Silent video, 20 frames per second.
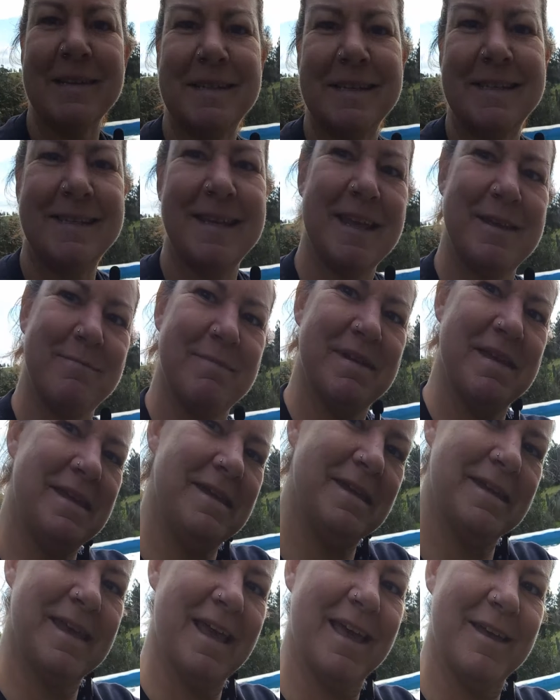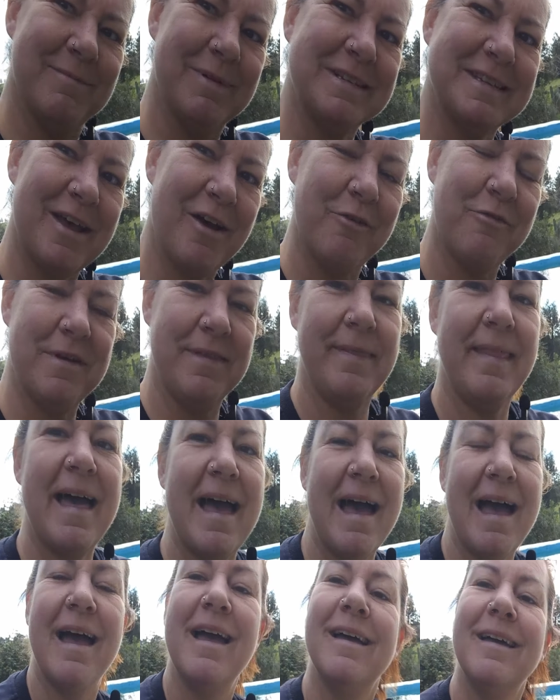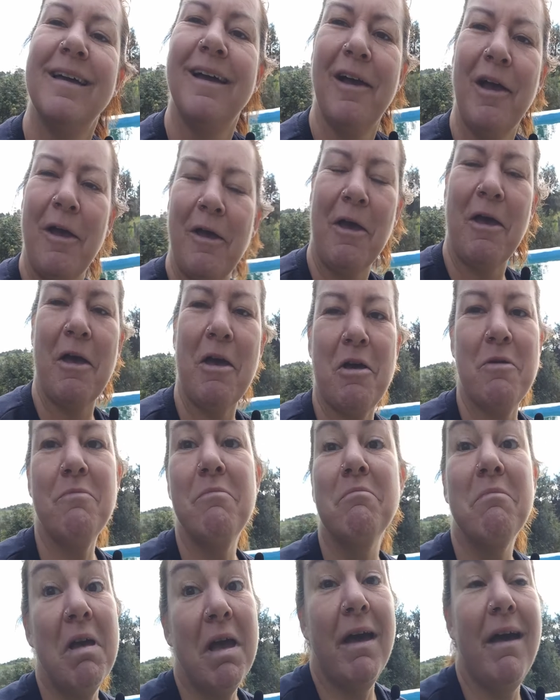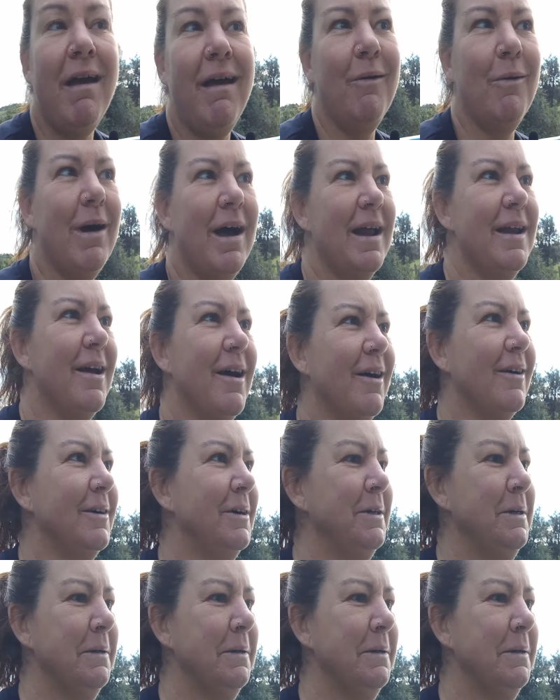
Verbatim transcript: to see me getting myself in there, um, eh, why not?